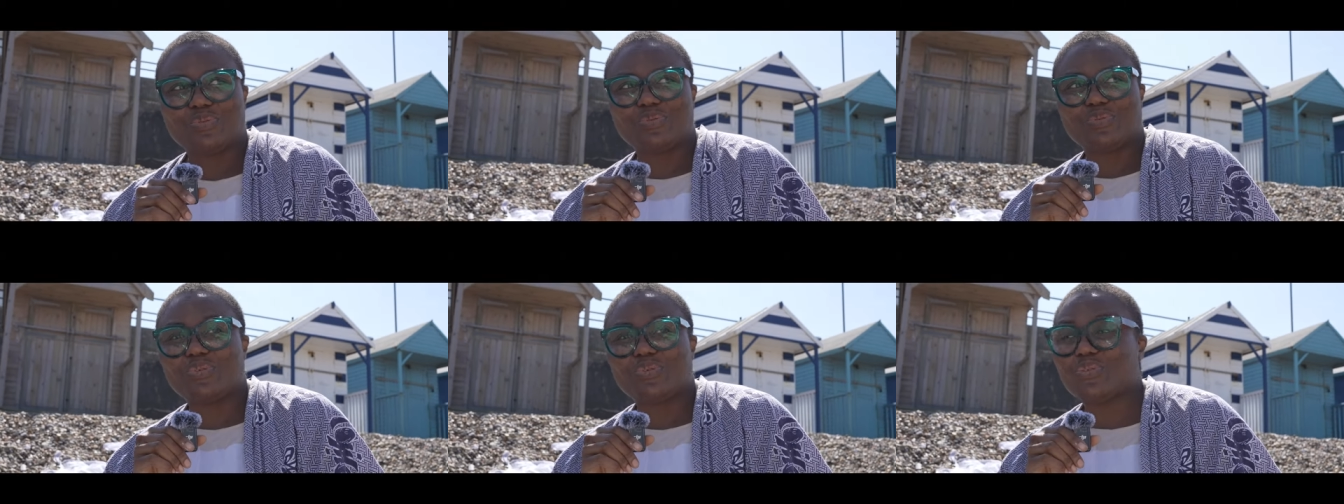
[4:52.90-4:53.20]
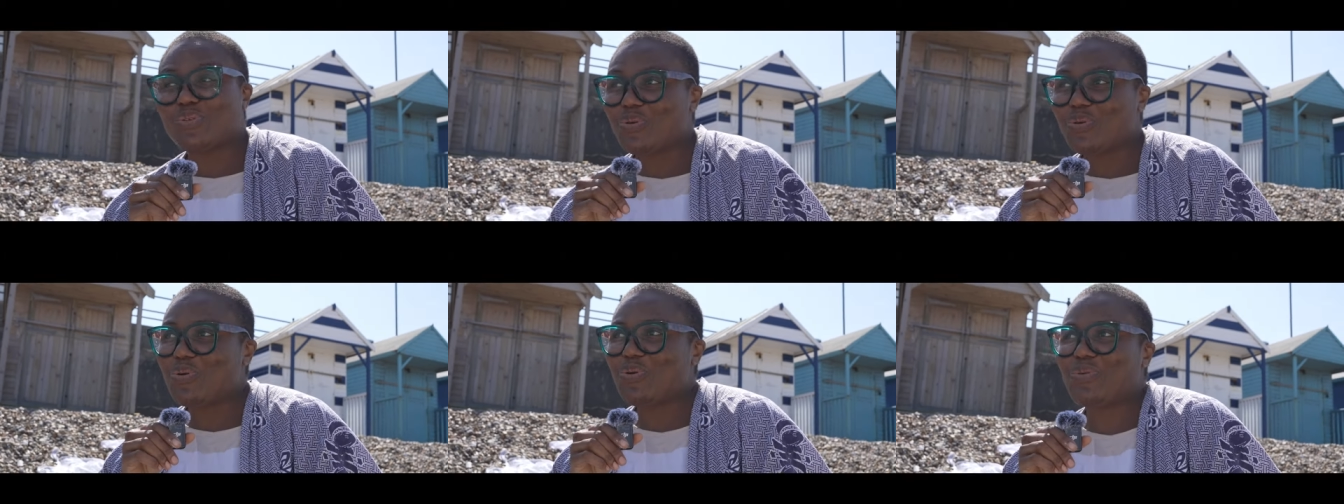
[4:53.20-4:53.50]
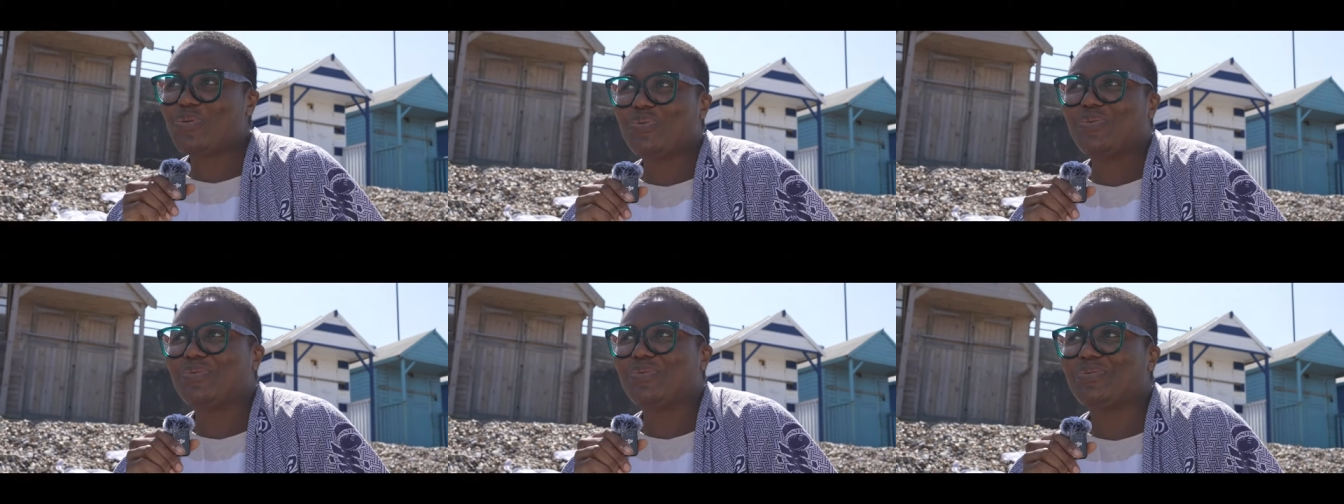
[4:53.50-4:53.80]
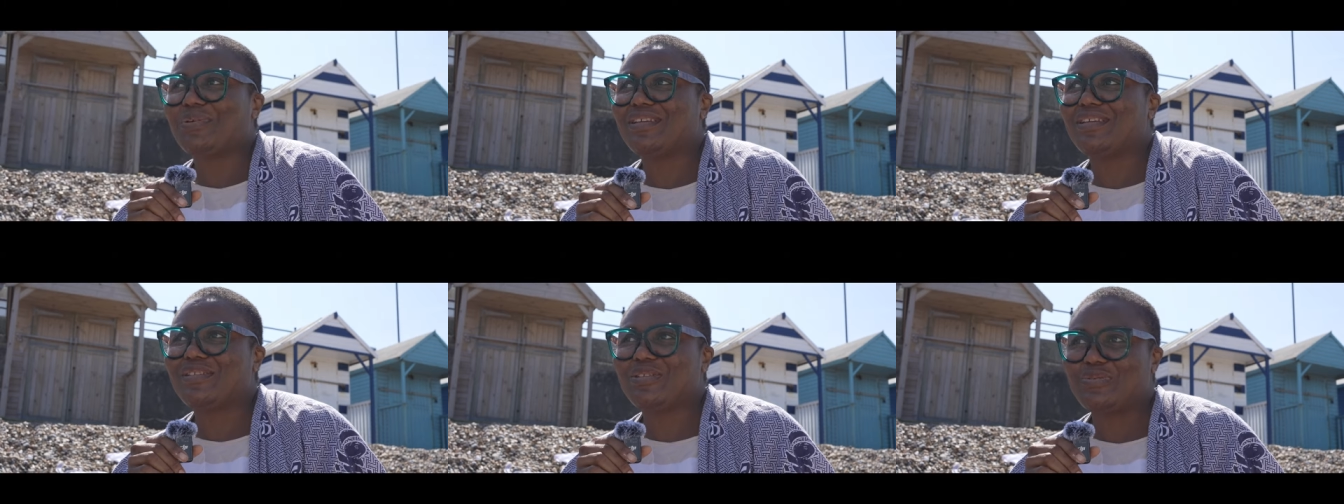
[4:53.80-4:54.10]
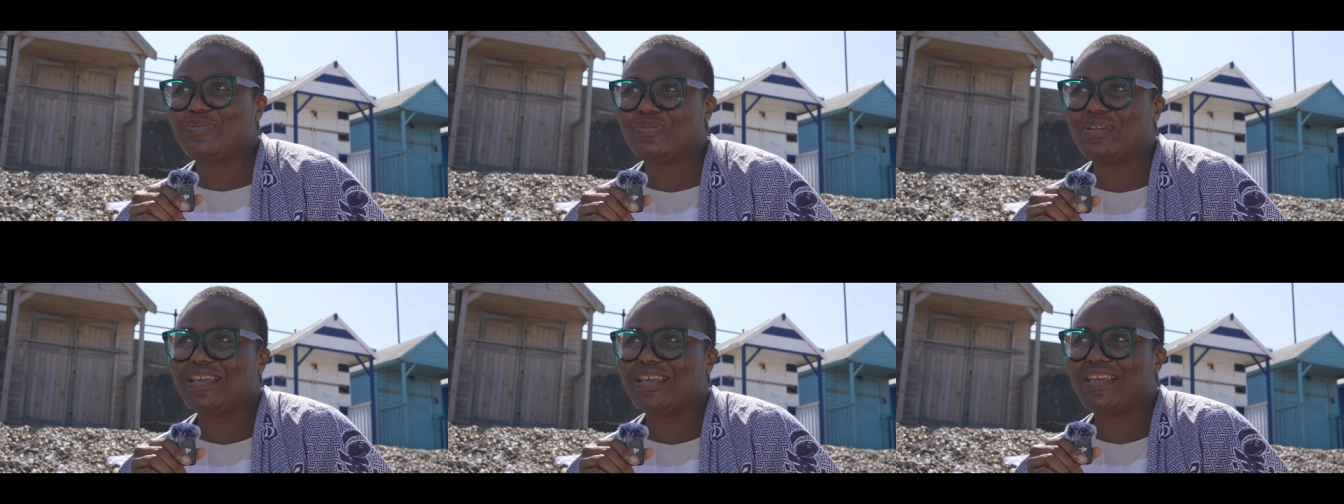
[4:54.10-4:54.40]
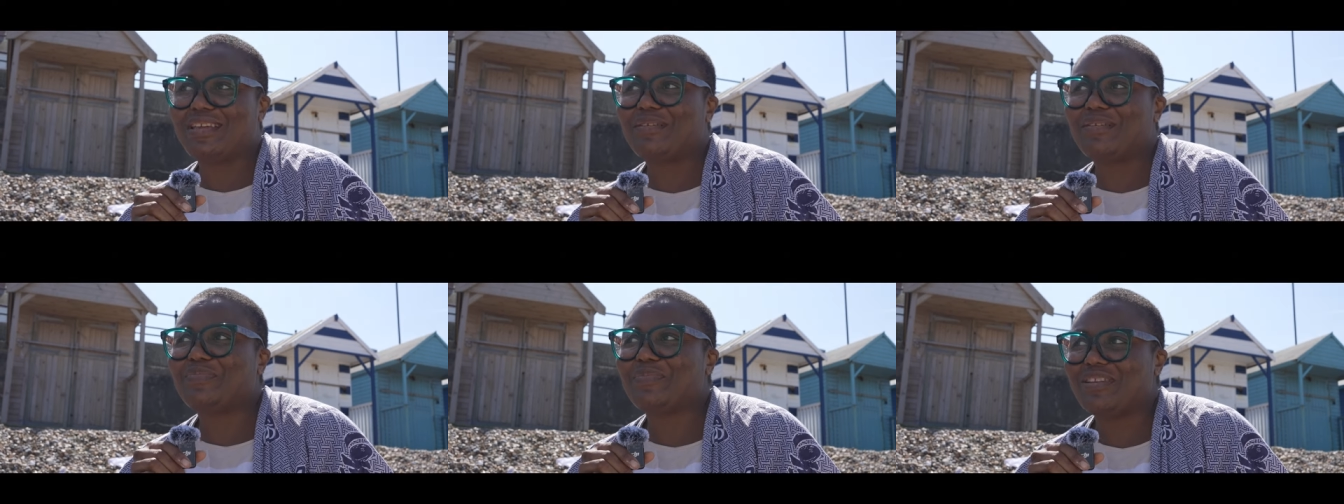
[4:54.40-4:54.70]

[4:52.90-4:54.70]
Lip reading: sow into the